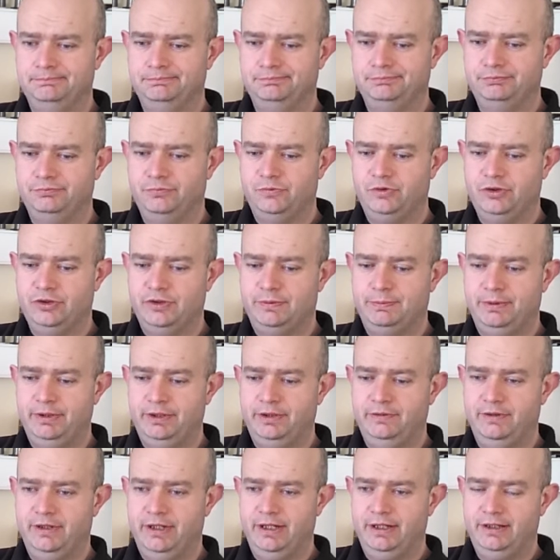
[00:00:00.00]
just by the
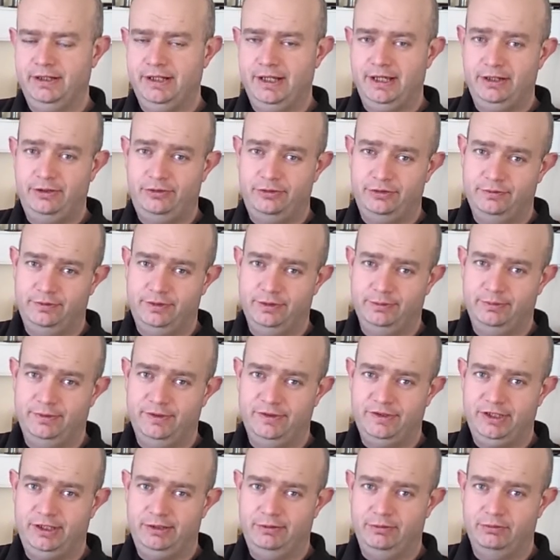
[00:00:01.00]
very nature of them they
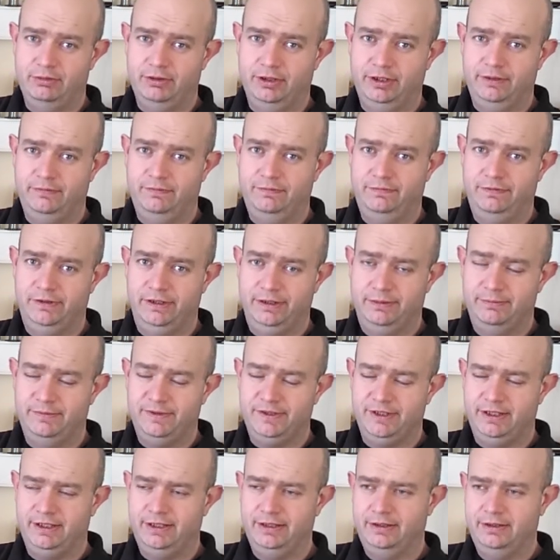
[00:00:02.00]
seem quite
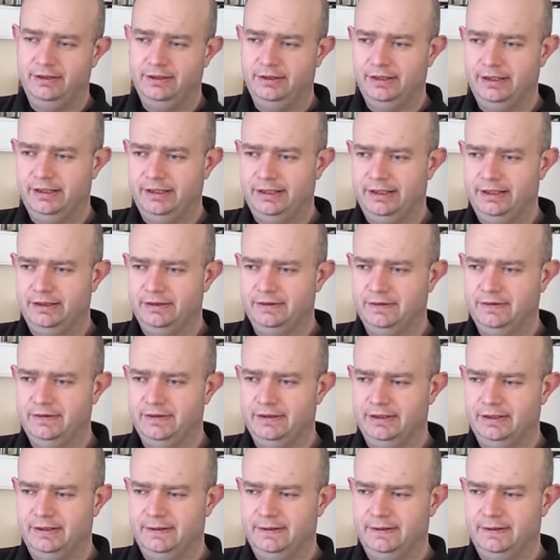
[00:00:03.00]
flimsy and